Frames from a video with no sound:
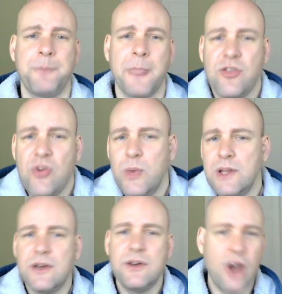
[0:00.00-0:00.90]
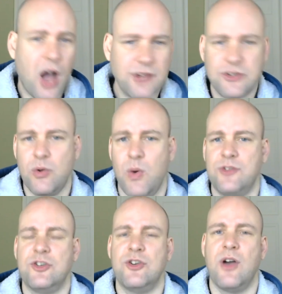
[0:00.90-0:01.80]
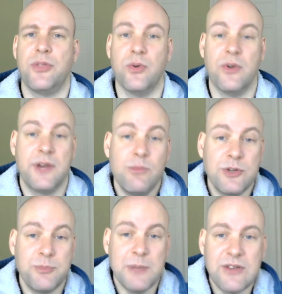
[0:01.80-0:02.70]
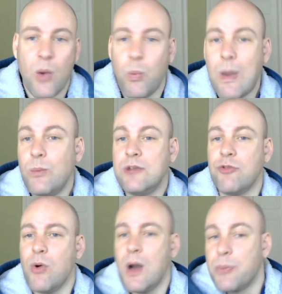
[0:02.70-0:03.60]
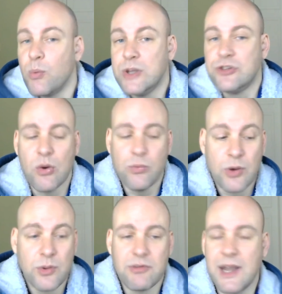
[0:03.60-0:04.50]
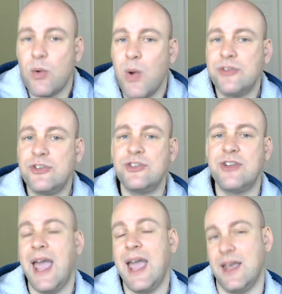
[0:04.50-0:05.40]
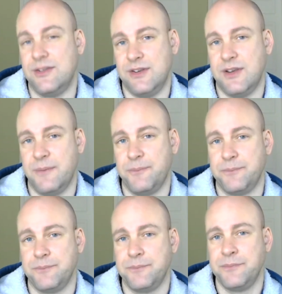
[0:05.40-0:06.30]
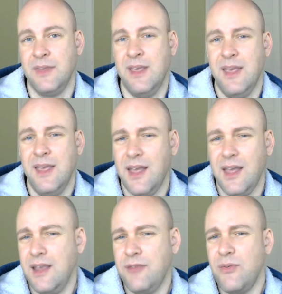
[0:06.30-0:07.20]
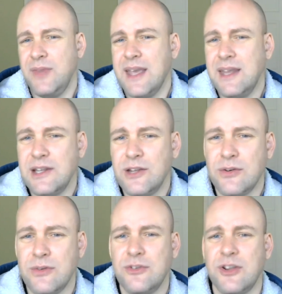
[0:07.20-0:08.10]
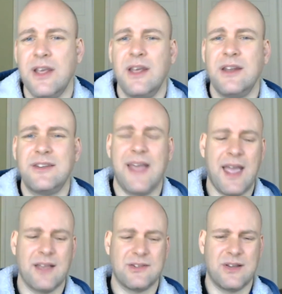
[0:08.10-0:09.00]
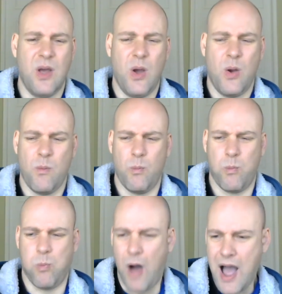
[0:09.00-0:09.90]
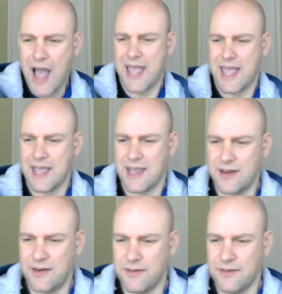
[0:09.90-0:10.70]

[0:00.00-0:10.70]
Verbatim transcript: So we learn not to question authority, which means when we grow up, we don't know the right questions to ask. If only I had learned to ask why and